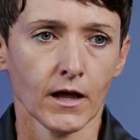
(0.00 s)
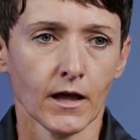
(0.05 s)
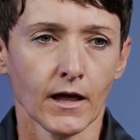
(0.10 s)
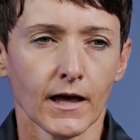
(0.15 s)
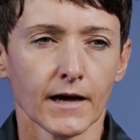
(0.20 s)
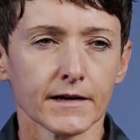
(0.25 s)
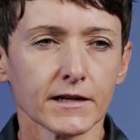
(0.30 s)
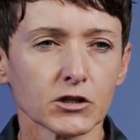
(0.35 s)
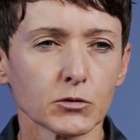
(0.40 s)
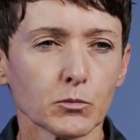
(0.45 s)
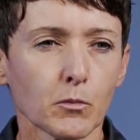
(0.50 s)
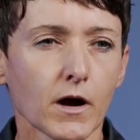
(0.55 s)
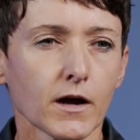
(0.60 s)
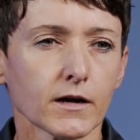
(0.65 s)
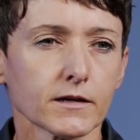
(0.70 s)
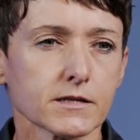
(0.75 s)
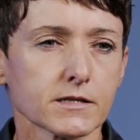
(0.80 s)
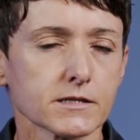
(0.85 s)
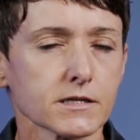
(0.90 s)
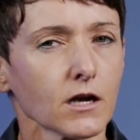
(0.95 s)
And it
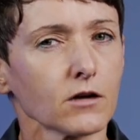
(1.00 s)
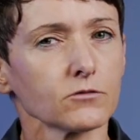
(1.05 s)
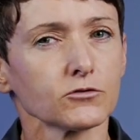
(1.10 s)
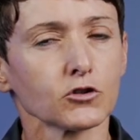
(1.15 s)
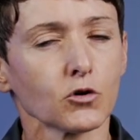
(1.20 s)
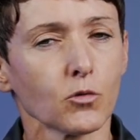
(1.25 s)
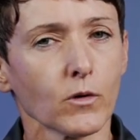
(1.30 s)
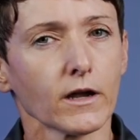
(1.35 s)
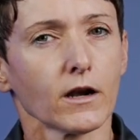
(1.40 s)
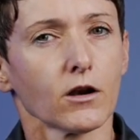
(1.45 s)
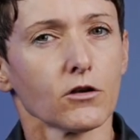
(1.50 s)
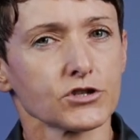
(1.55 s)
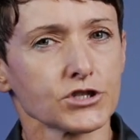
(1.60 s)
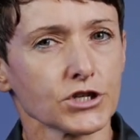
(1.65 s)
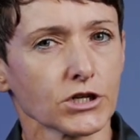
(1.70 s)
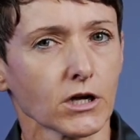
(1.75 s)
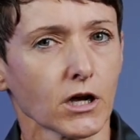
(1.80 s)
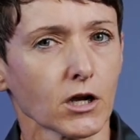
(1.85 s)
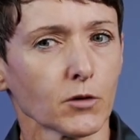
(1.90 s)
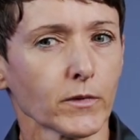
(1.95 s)
might sound quite
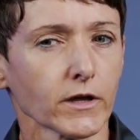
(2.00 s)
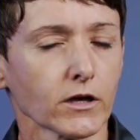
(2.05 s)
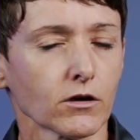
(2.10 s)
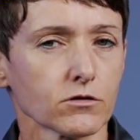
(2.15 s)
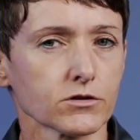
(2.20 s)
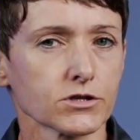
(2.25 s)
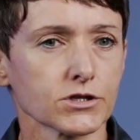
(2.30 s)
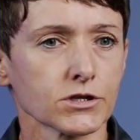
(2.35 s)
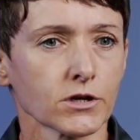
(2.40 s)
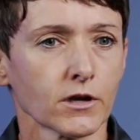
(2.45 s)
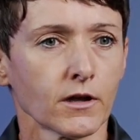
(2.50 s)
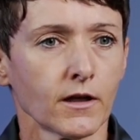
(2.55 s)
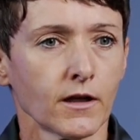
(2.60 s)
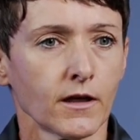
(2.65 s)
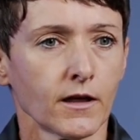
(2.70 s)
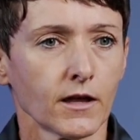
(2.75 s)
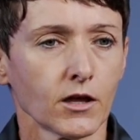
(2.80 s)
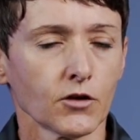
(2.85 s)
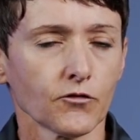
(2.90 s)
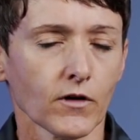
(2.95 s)
logical because
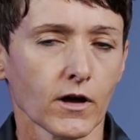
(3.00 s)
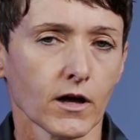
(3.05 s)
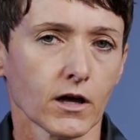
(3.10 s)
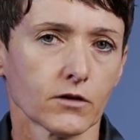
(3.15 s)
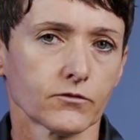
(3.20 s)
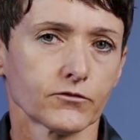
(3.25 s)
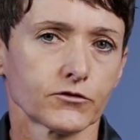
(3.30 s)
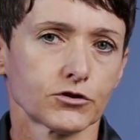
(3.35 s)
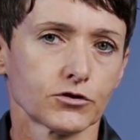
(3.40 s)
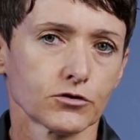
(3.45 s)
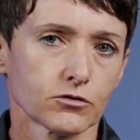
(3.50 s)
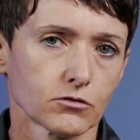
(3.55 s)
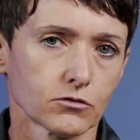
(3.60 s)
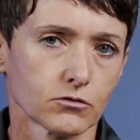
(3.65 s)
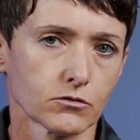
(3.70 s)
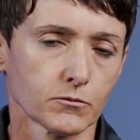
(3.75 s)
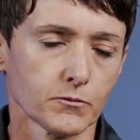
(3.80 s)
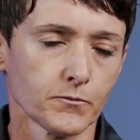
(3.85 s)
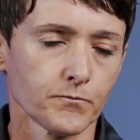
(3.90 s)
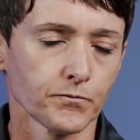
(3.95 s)
if I have
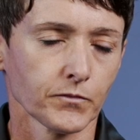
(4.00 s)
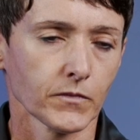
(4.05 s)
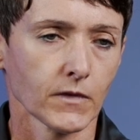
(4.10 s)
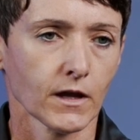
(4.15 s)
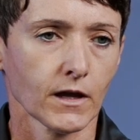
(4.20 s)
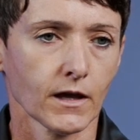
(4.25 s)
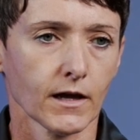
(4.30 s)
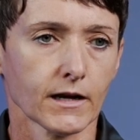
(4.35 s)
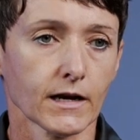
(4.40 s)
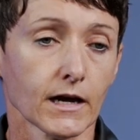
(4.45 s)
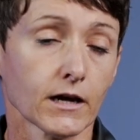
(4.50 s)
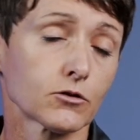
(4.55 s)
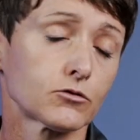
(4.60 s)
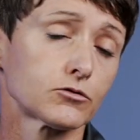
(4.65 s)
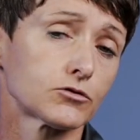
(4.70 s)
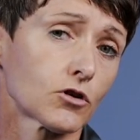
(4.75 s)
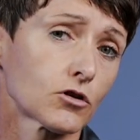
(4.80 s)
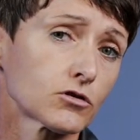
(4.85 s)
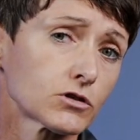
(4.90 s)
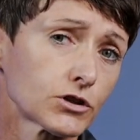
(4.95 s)
two and I
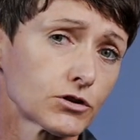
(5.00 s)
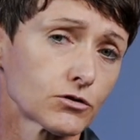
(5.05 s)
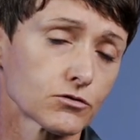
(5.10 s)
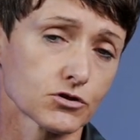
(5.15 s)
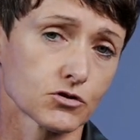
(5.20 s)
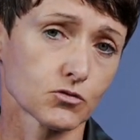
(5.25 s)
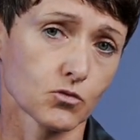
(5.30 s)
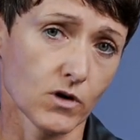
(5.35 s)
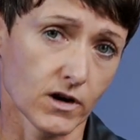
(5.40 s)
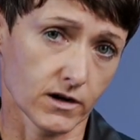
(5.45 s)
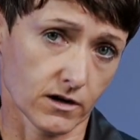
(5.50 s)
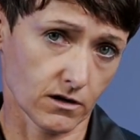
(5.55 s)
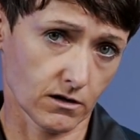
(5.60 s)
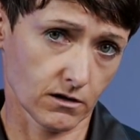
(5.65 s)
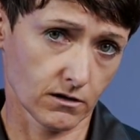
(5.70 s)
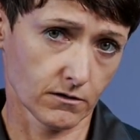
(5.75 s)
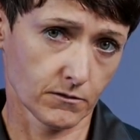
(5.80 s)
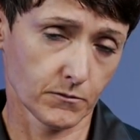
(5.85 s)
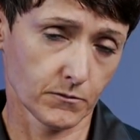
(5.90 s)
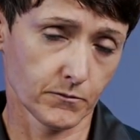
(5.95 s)
could only use one,
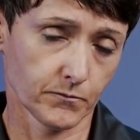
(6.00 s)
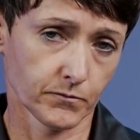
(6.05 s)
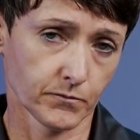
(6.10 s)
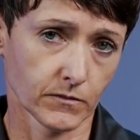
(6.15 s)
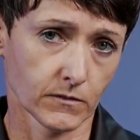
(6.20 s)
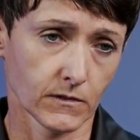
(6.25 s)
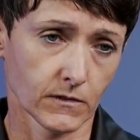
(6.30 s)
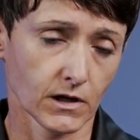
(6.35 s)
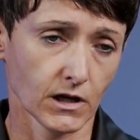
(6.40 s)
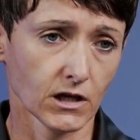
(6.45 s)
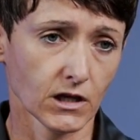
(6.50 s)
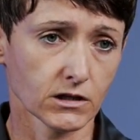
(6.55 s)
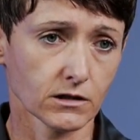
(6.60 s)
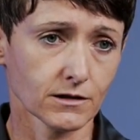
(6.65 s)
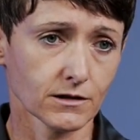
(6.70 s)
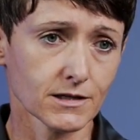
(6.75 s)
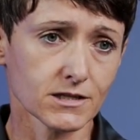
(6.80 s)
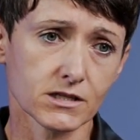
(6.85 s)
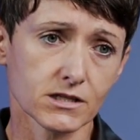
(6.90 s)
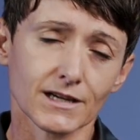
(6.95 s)
it
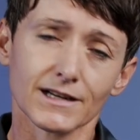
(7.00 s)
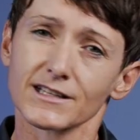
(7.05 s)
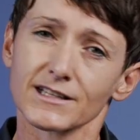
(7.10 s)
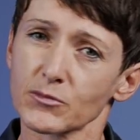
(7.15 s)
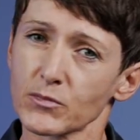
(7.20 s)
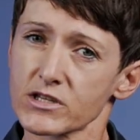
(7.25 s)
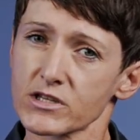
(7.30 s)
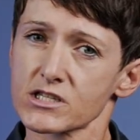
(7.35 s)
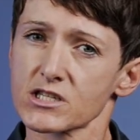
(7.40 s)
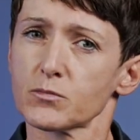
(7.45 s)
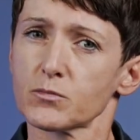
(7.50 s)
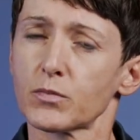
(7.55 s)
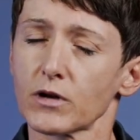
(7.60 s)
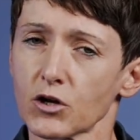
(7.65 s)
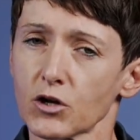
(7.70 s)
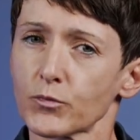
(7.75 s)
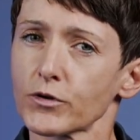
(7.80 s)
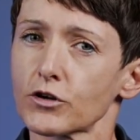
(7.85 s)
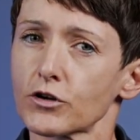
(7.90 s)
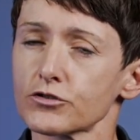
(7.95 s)
is a little bit
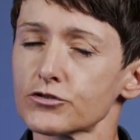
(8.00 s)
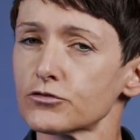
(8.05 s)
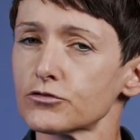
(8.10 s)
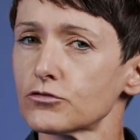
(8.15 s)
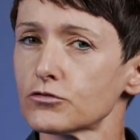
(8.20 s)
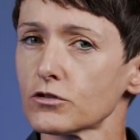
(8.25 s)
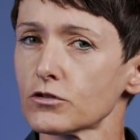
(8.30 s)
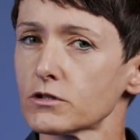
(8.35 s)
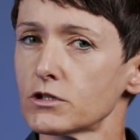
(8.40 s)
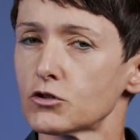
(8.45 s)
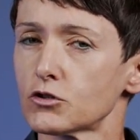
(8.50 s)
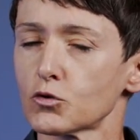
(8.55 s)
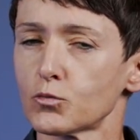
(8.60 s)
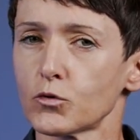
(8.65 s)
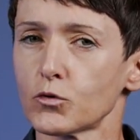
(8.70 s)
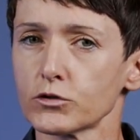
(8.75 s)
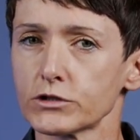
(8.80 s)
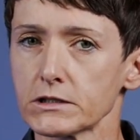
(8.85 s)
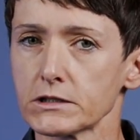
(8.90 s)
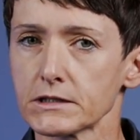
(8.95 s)
simpler because you do not need to
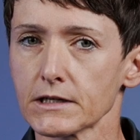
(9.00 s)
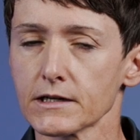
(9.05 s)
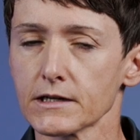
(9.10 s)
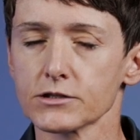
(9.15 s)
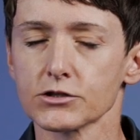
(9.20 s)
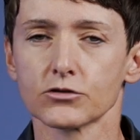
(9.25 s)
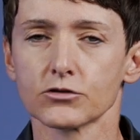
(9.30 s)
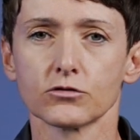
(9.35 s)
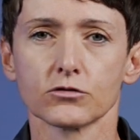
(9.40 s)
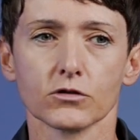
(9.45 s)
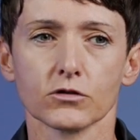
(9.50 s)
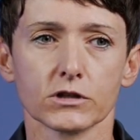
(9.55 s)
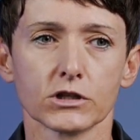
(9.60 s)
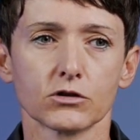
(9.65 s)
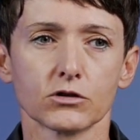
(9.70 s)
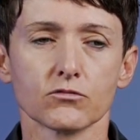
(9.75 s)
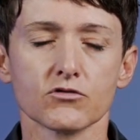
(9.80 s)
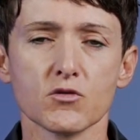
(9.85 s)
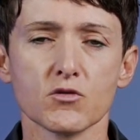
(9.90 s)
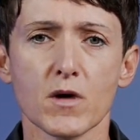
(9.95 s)
multitask, you do not
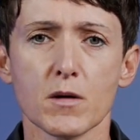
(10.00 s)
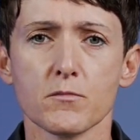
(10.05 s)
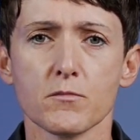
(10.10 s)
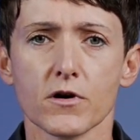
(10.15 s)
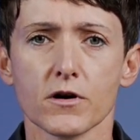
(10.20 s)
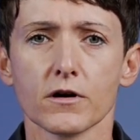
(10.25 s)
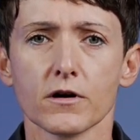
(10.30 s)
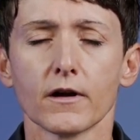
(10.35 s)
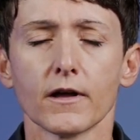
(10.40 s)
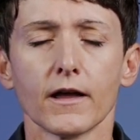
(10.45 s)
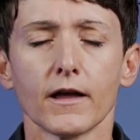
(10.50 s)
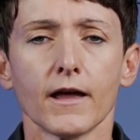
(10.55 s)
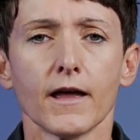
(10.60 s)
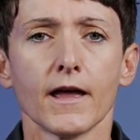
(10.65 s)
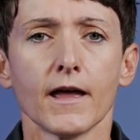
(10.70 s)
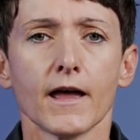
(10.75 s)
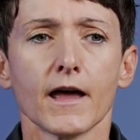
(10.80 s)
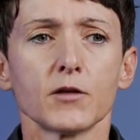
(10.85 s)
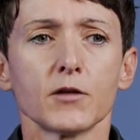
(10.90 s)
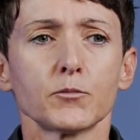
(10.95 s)
need to remember,
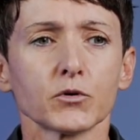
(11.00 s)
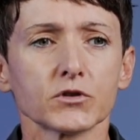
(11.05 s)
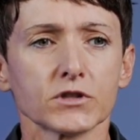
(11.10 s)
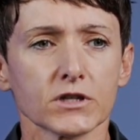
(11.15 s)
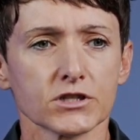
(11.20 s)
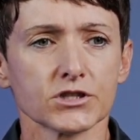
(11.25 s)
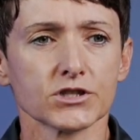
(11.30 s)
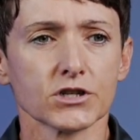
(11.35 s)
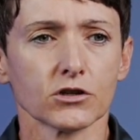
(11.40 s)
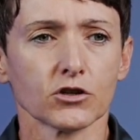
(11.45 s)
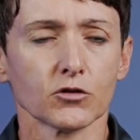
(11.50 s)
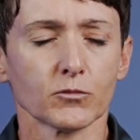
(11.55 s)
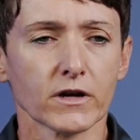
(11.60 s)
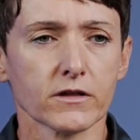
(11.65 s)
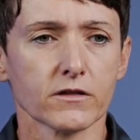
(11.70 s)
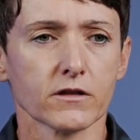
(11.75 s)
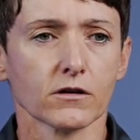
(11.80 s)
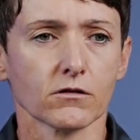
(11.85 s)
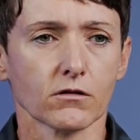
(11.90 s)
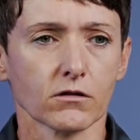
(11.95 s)
and potentially you might
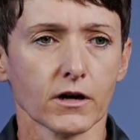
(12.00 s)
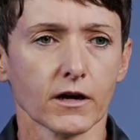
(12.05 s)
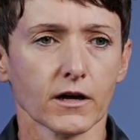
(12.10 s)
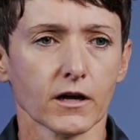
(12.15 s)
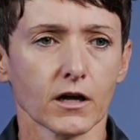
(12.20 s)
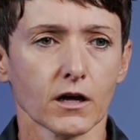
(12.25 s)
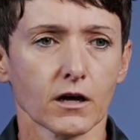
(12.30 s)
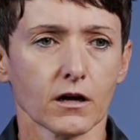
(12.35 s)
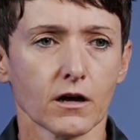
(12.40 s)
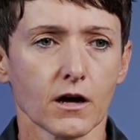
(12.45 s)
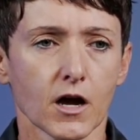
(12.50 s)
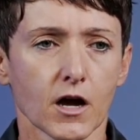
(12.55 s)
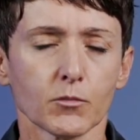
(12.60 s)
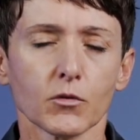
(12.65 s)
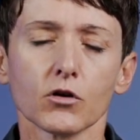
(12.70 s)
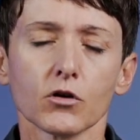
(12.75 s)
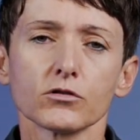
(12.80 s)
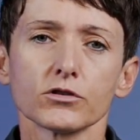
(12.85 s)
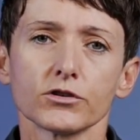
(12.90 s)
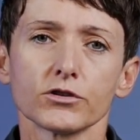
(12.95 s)
think, okay, I'm
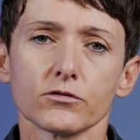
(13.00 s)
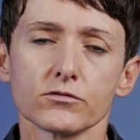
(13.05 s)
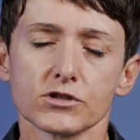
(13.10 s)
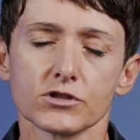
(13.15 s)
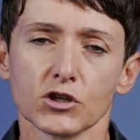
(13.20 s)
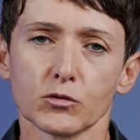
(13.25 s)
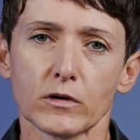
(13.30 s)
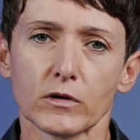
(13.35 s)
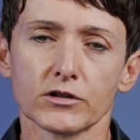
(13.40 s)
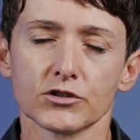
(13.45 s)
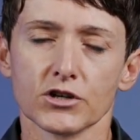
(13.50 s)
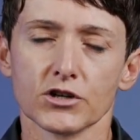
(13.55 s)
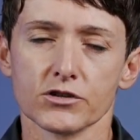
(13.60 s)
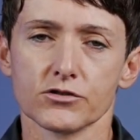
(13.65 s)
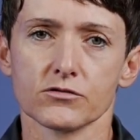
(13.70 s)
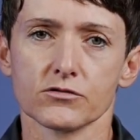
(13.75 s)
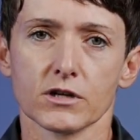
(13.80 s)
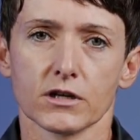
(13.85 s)
only using my dry suit